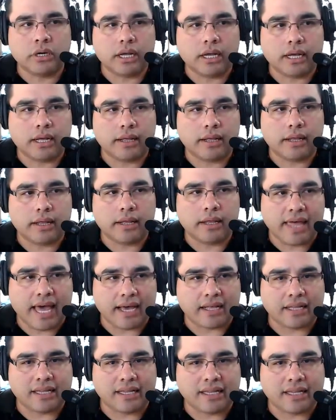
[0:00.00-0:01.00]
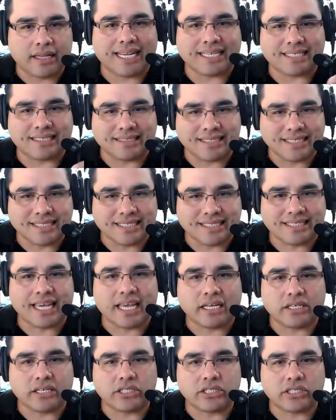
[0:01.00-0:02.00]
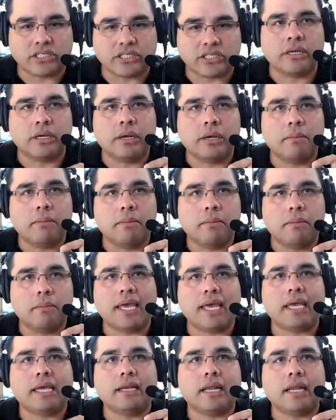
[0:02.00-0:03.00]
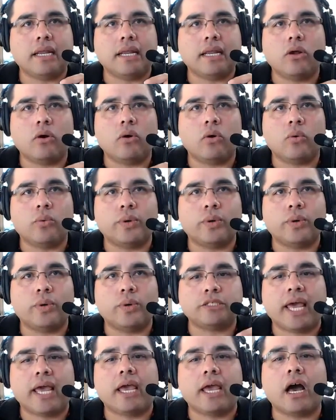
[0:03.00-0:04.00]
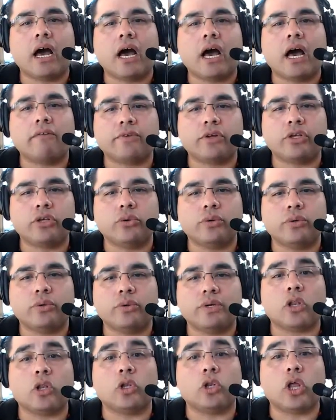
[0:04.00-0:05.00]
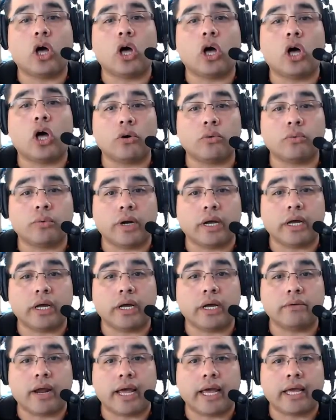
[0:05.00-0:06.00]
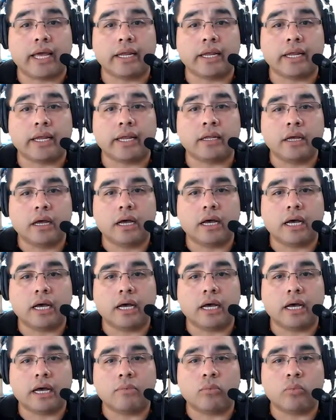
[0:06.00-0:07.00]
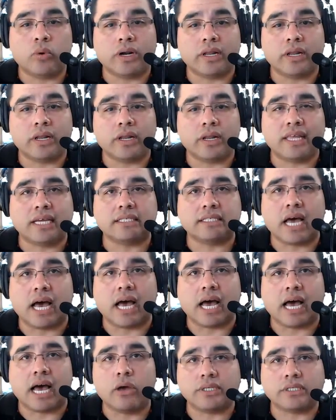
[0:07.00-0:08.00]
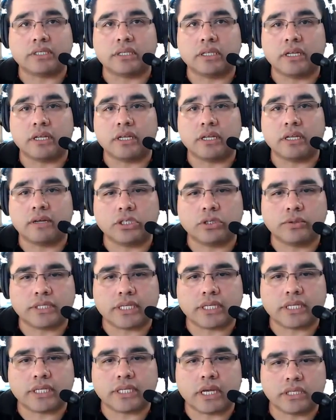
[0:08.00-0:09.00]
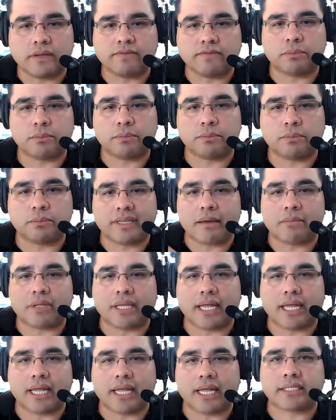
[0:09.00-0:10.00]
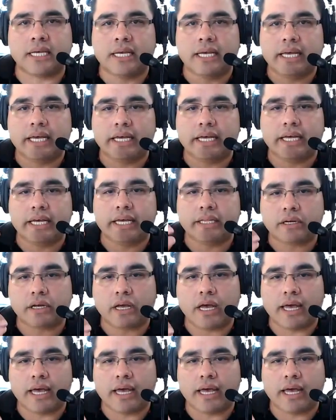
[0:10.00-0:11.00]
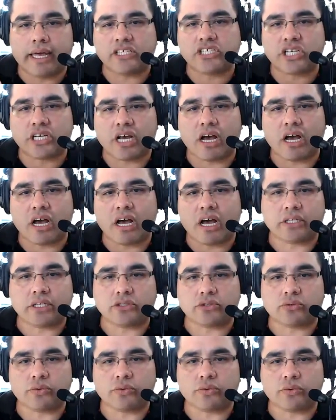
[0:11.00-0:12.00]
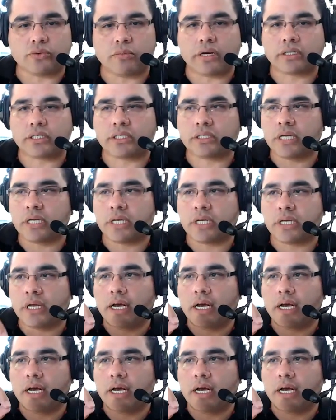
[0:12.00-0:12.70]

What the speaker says: that client as a listing agent may not always pay off for you in the long run, right? One of the things I always love to do is I always love to put in the MLS, in the agent confidential remarks,